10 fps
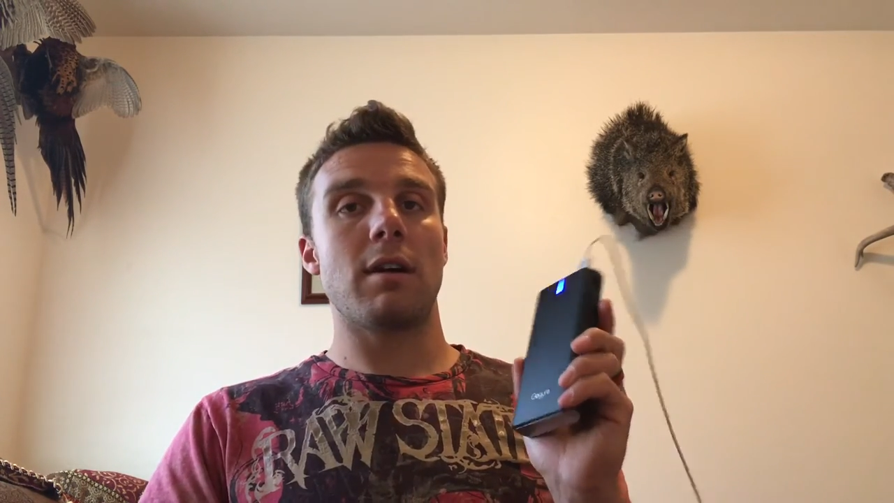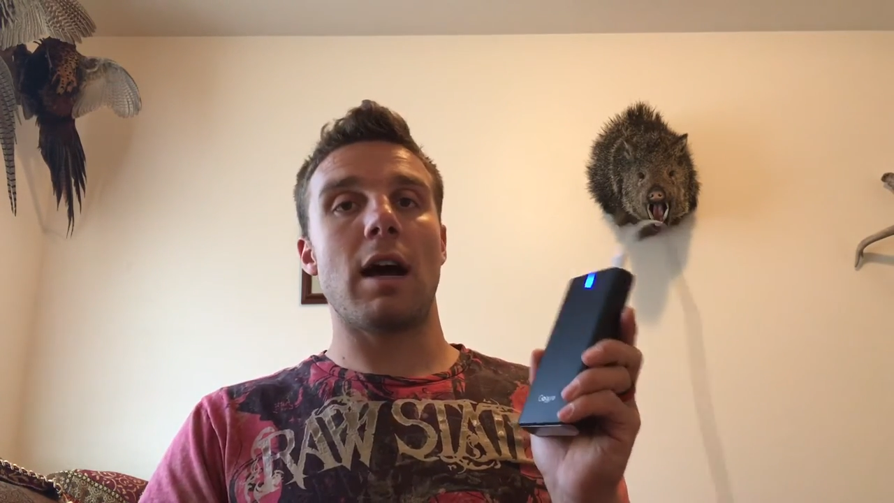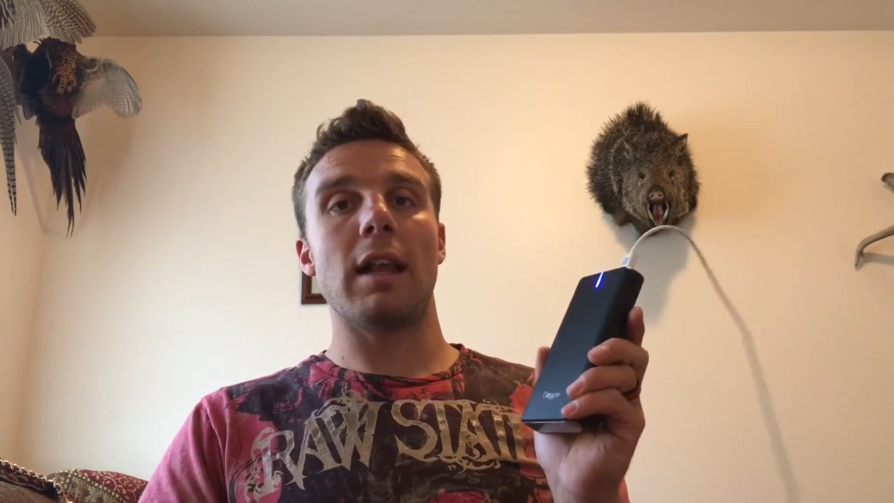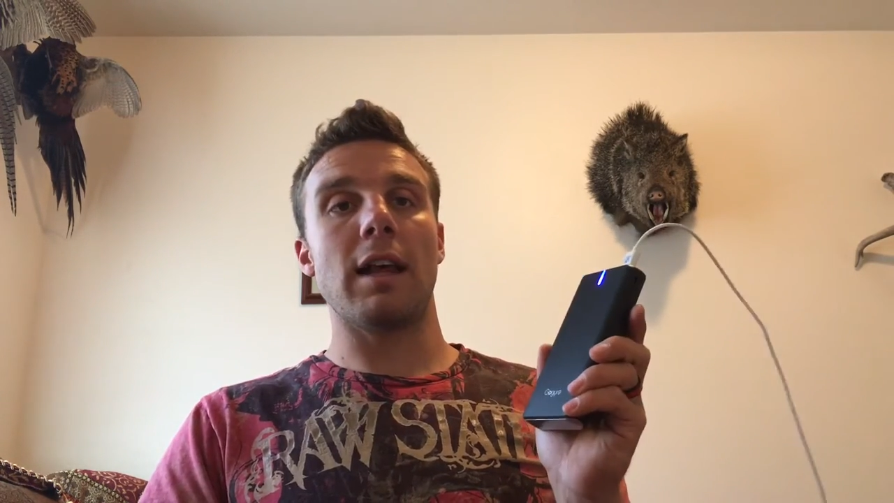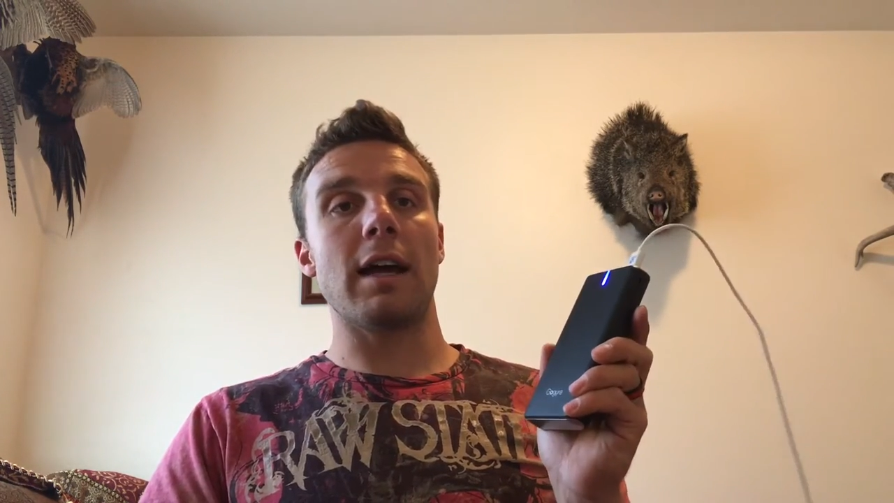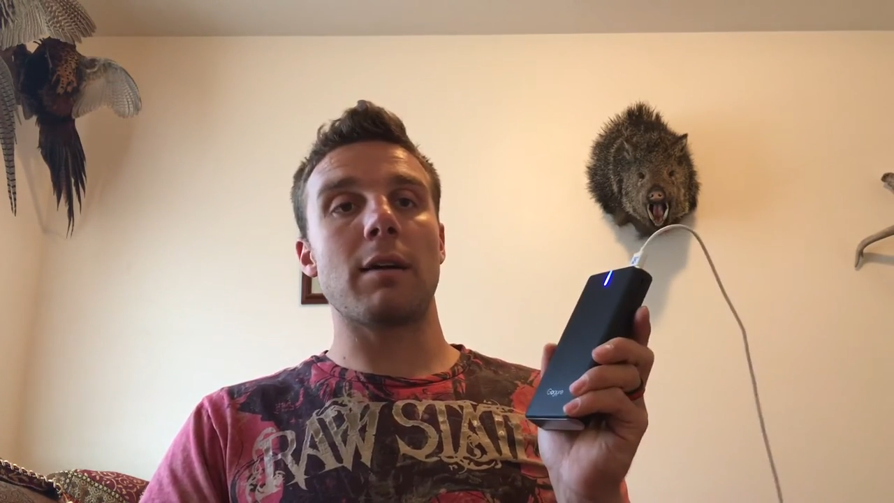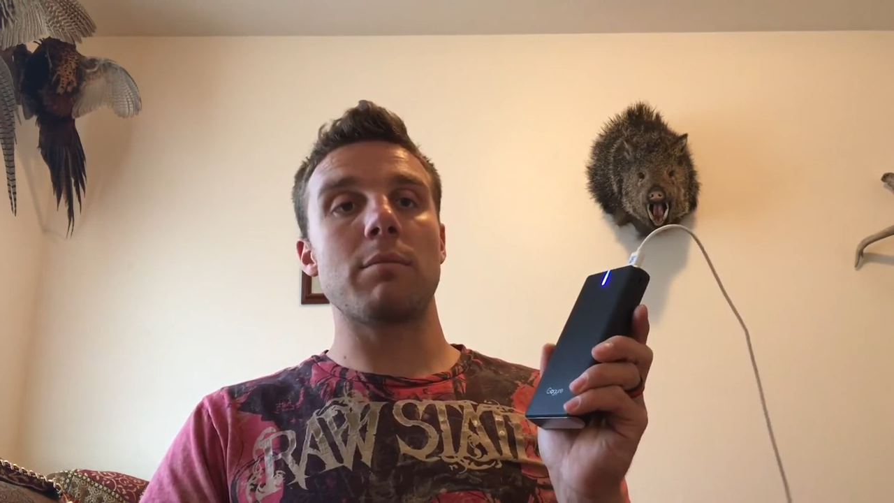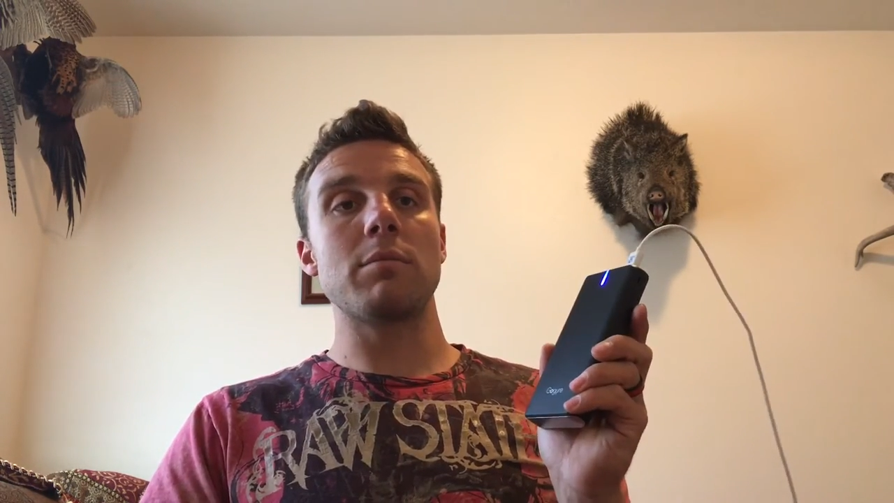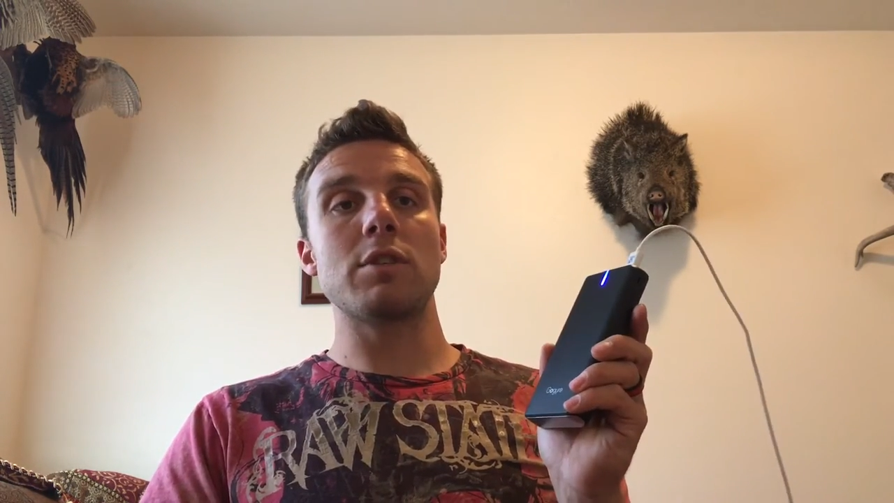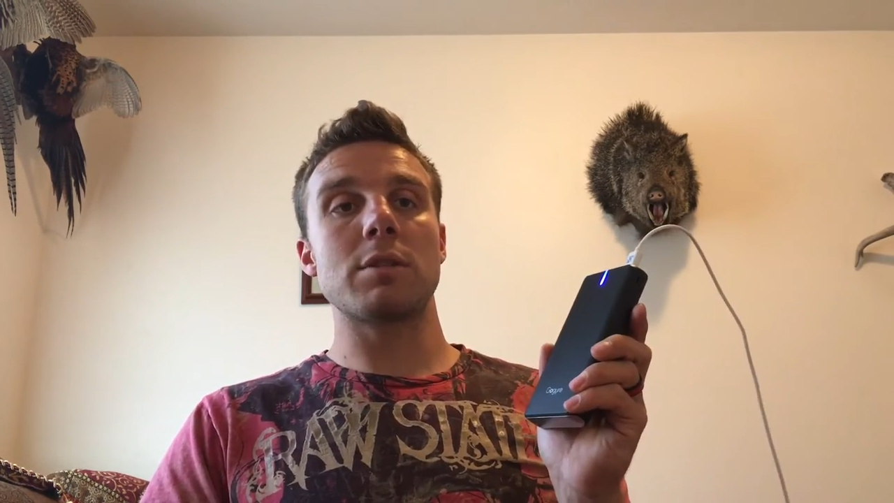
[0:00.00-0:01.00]
I like
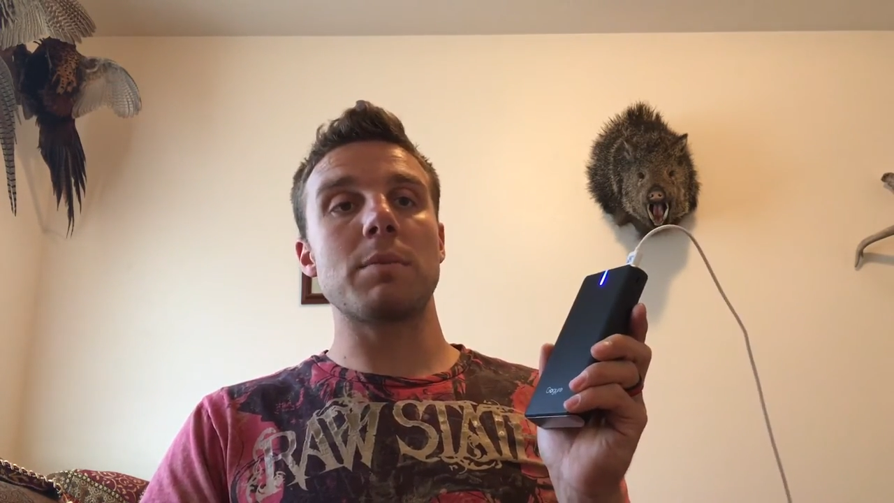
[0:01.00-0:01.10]
them just